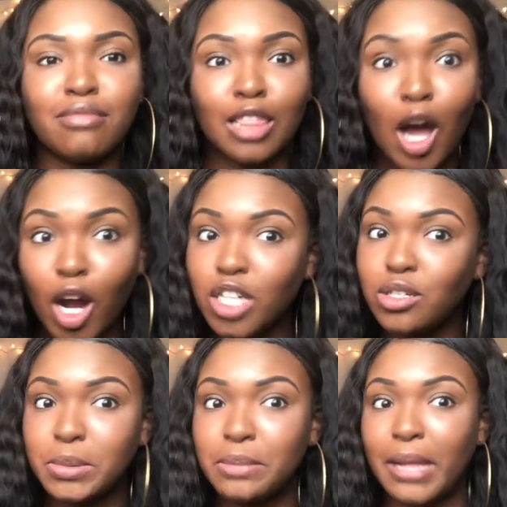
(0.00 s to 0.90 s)
large
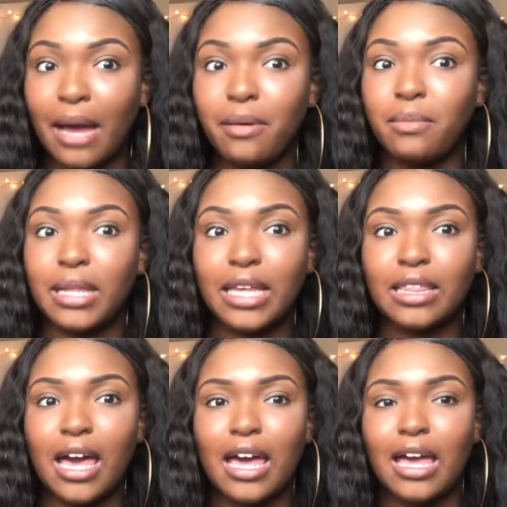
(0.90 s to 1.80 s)
groups of Black people like
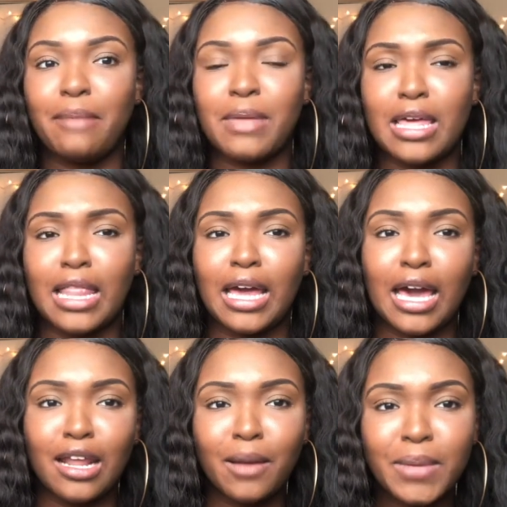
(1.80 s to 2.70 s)
that. I mean, like
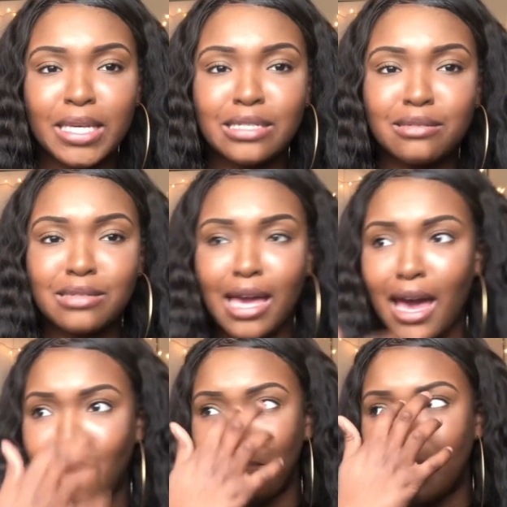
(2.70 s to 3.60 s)
at our BSUs,
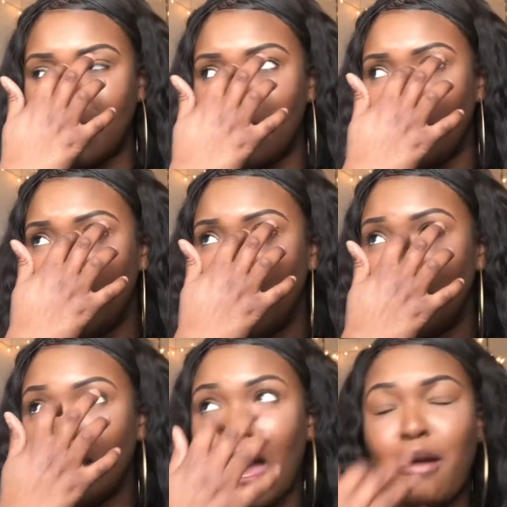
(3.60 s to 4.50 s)
yeah, but
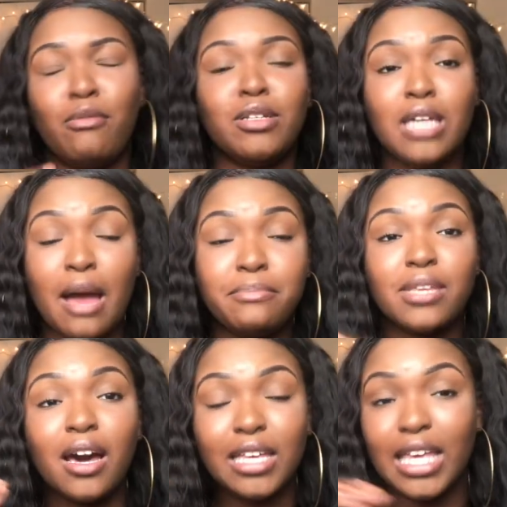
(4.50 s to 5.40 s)
I'm
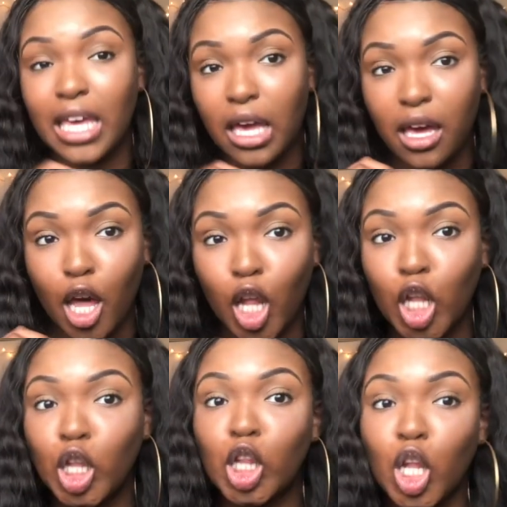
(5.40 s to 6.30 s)
talking
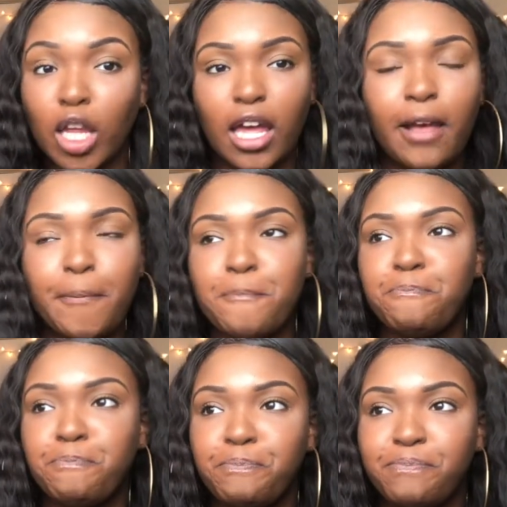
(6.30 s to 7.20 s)
like
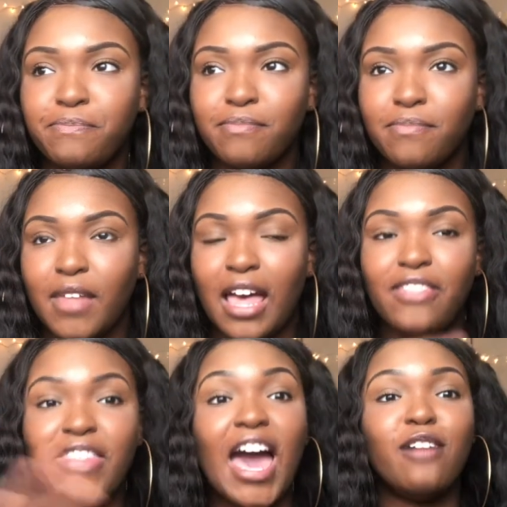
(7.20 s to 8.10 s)

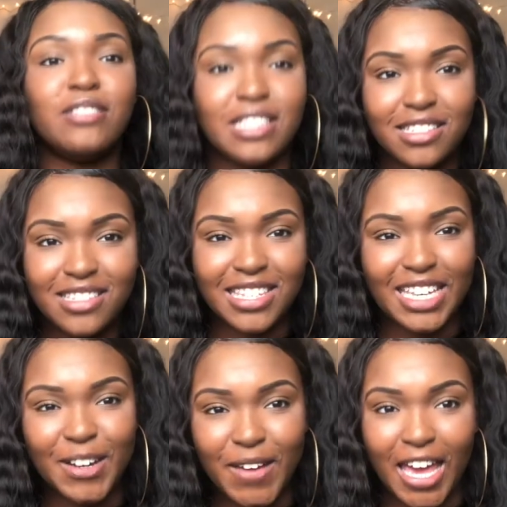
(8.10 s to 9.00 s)
thousands,
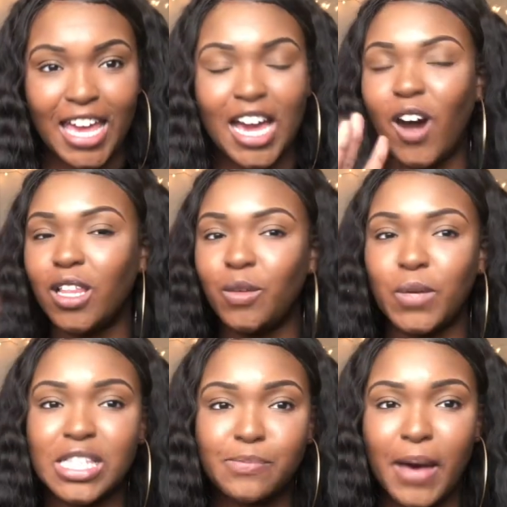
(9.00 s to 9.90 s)
okay, all in
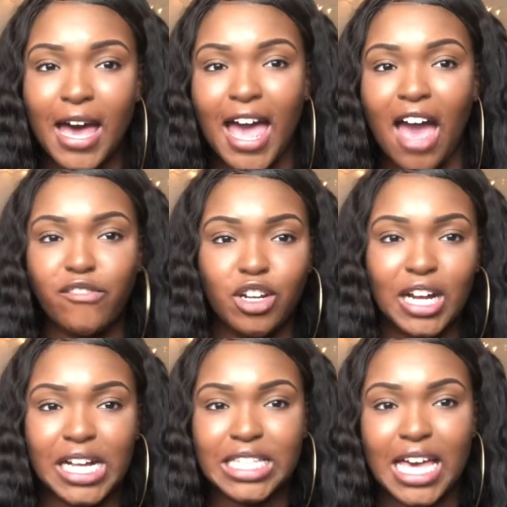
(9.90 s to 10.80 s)
one spot, having a
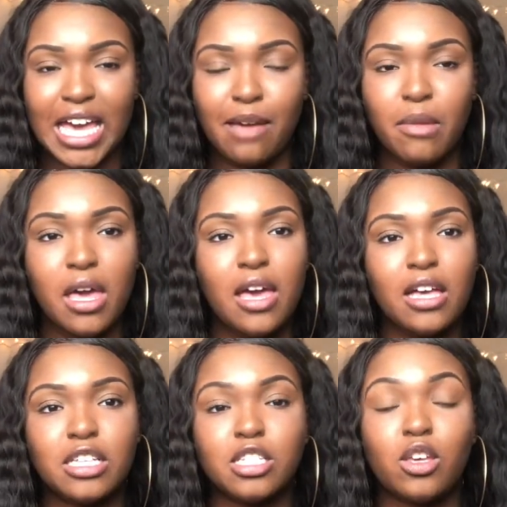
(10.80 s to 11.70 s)
great time.
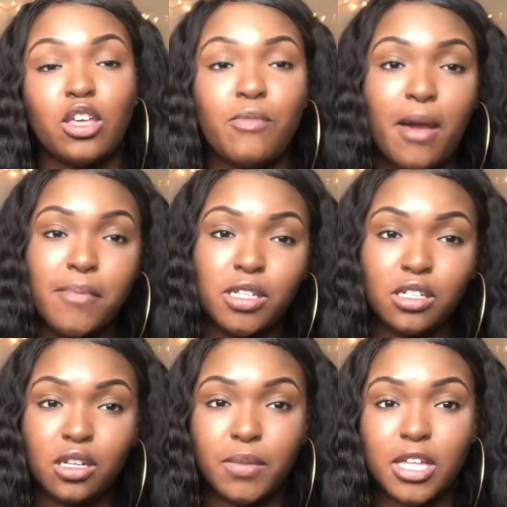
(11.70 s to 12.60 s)
So you might be in a
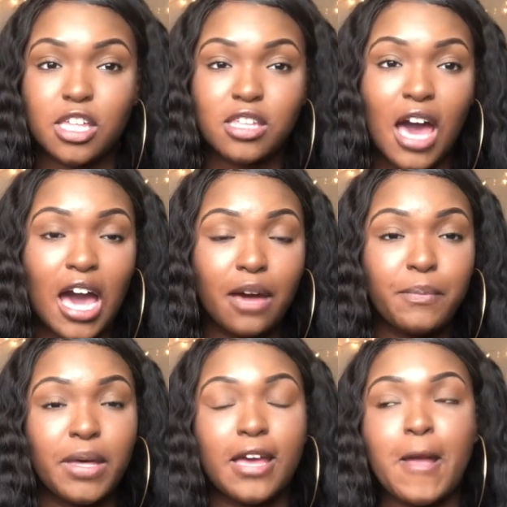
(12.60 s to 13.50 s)
little bit of shock,
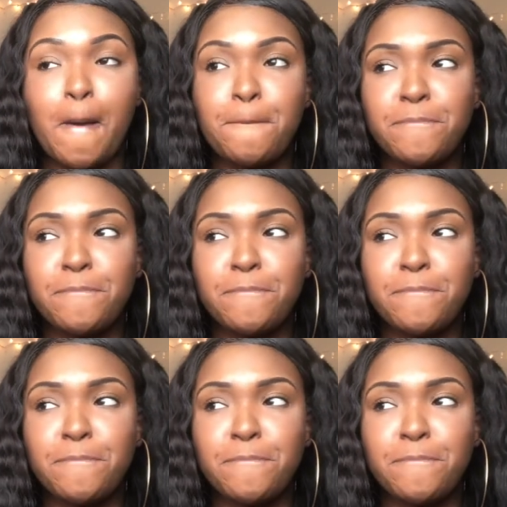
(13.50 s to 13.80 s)
but